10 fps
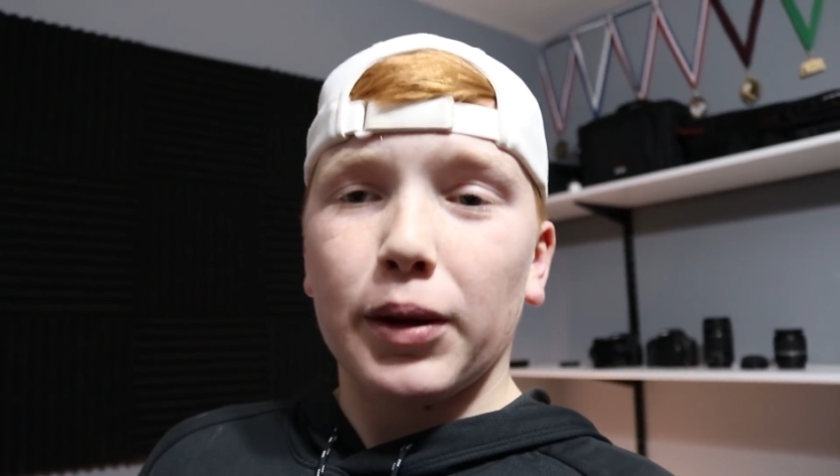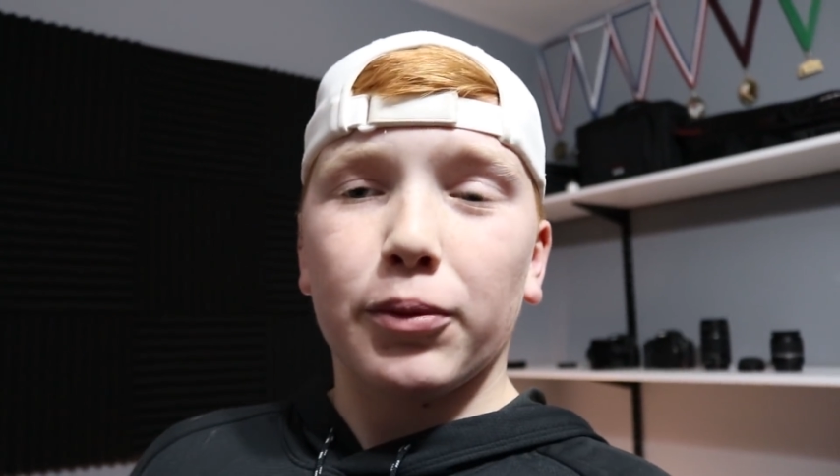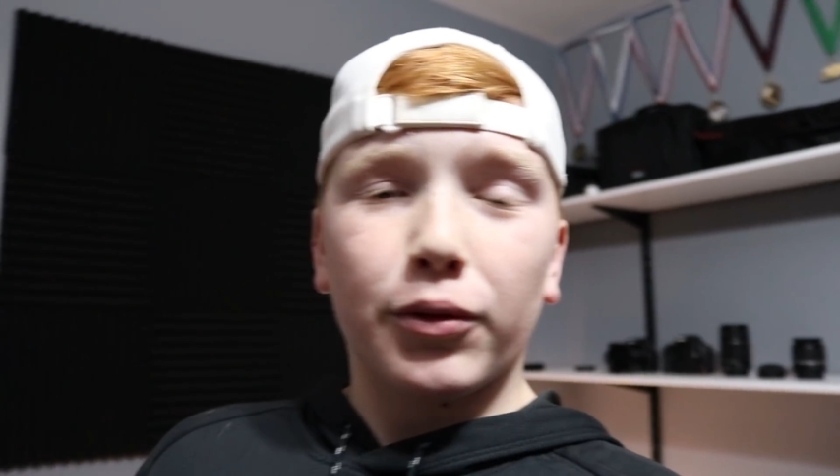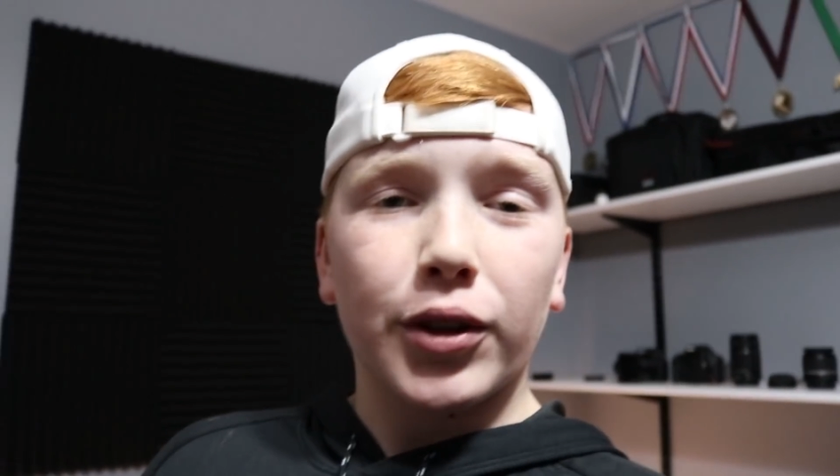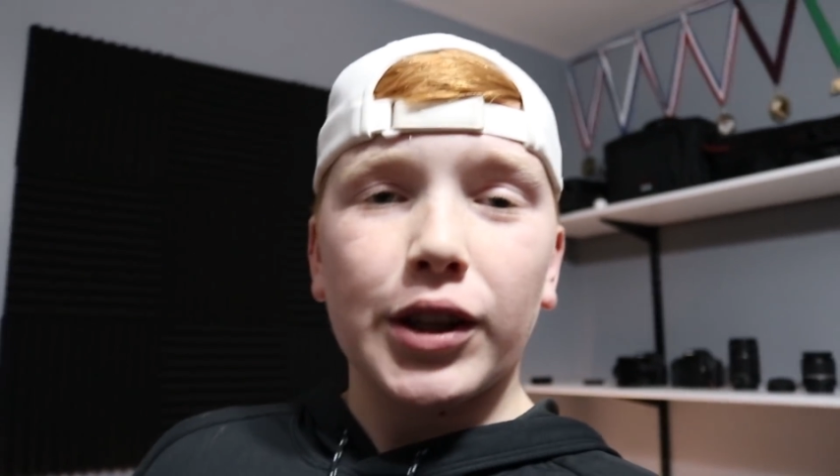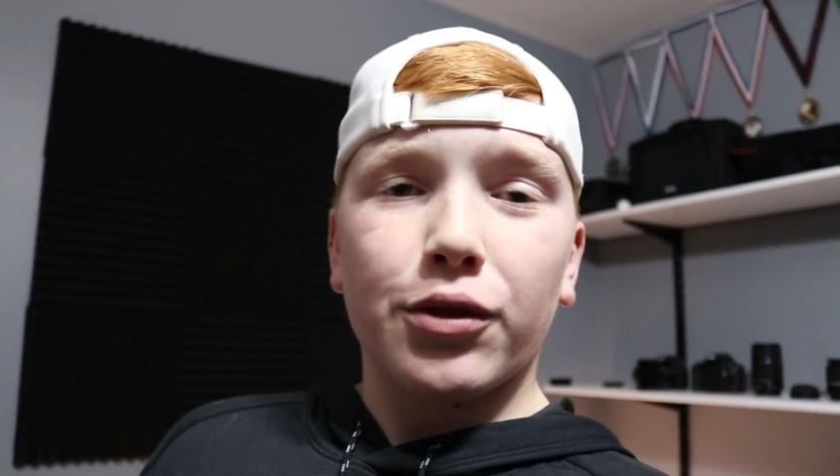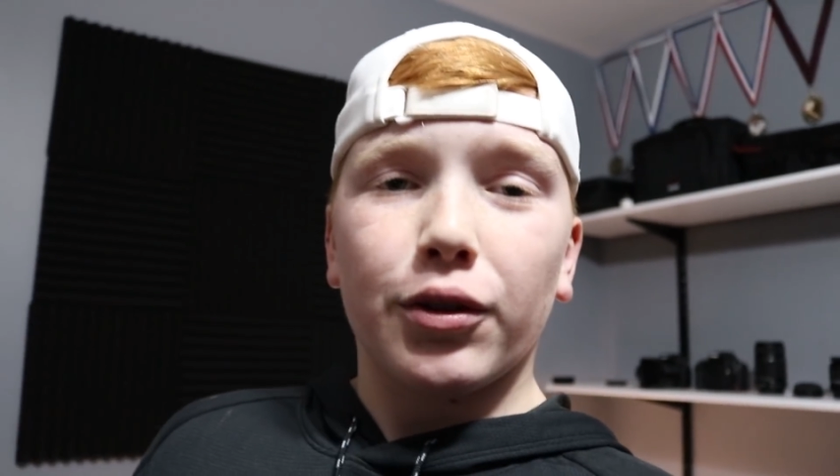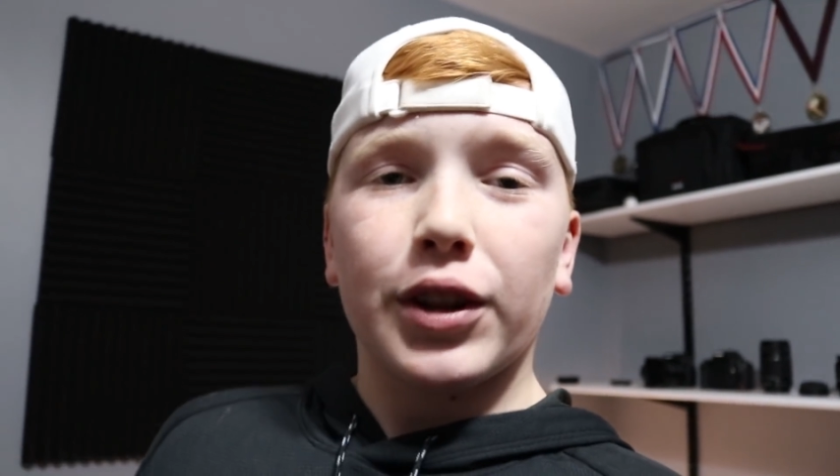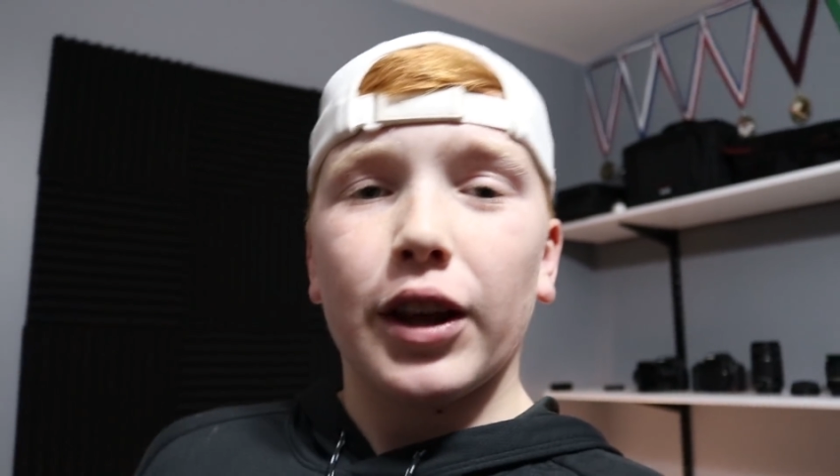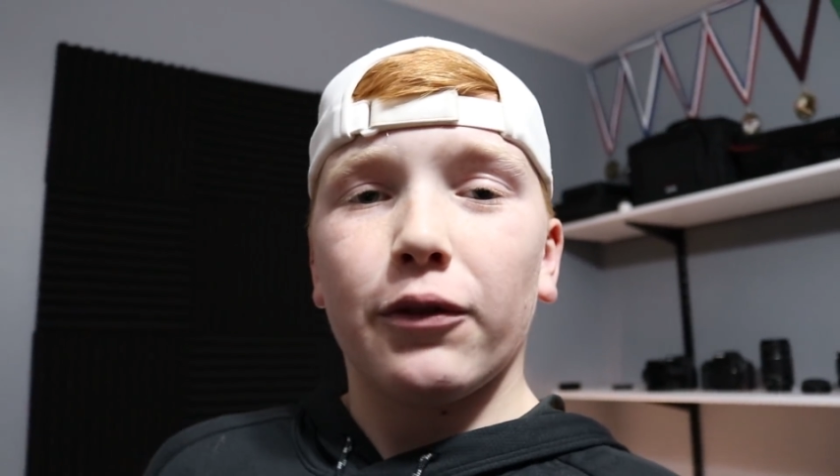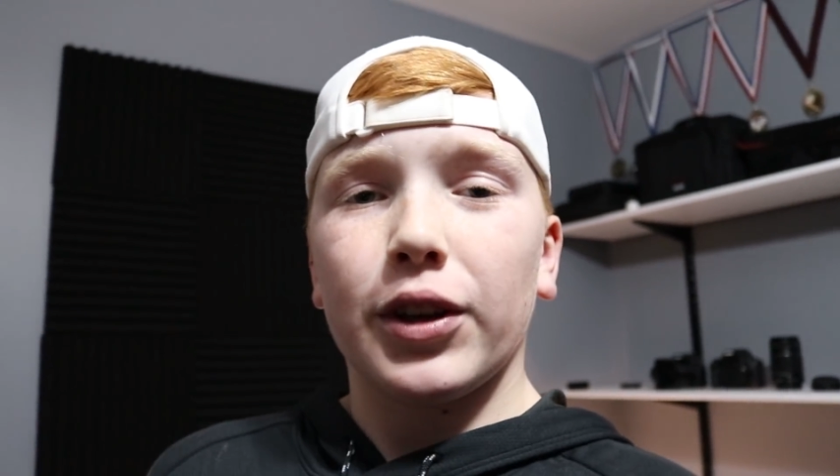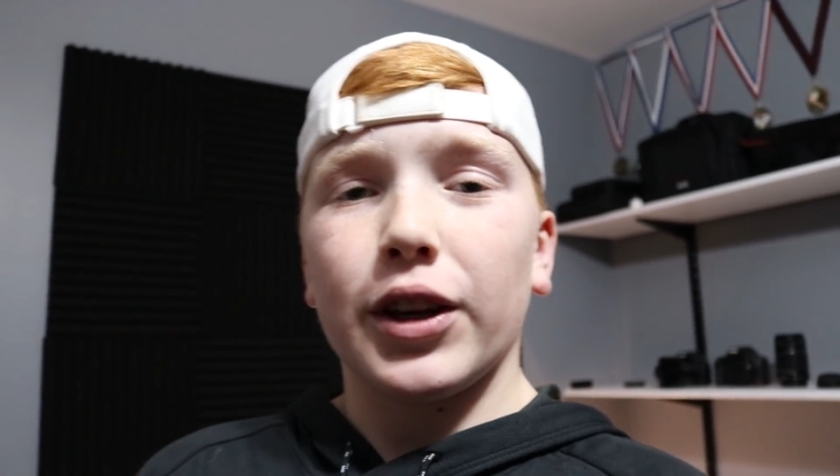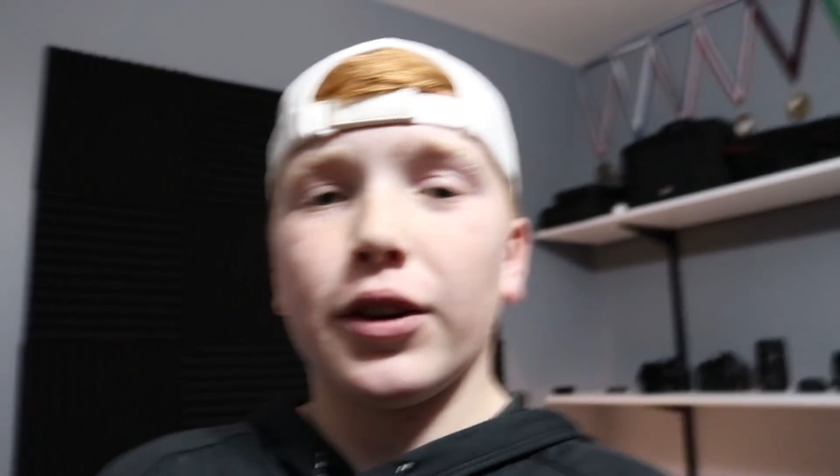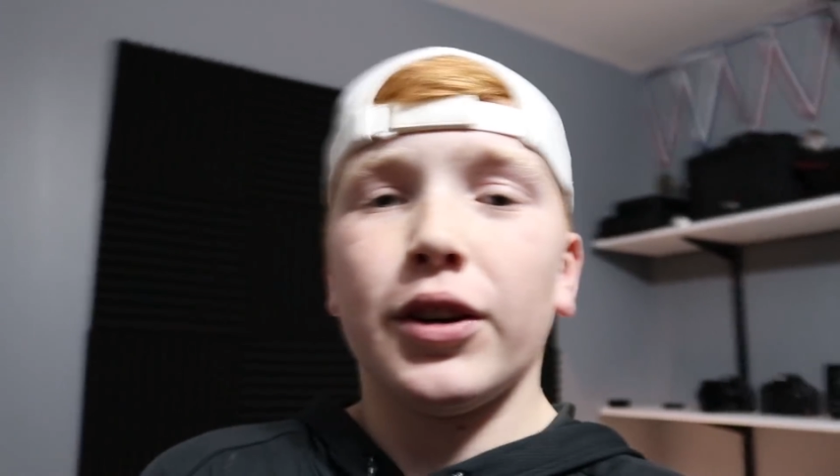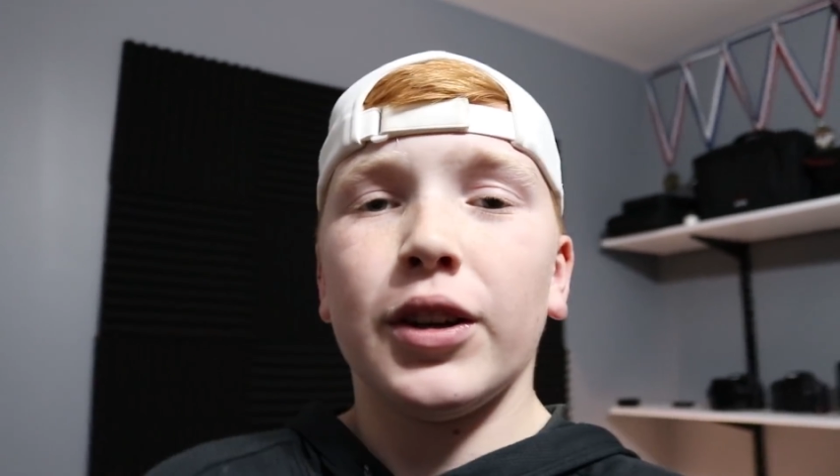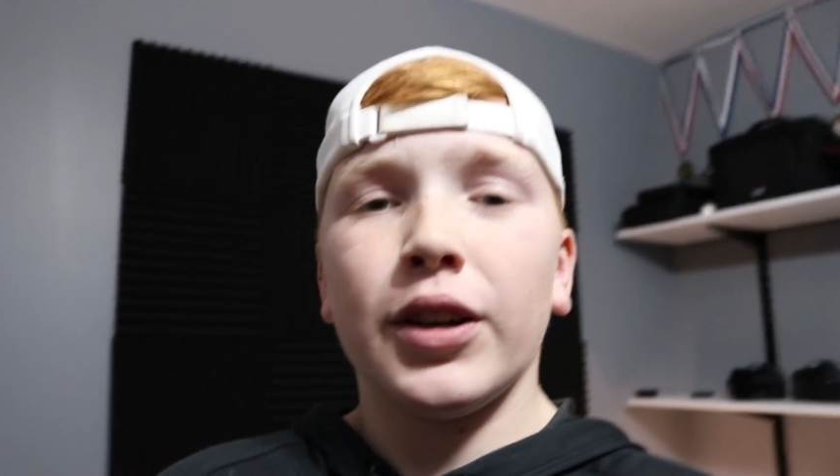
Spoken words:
people really enjoyed that video.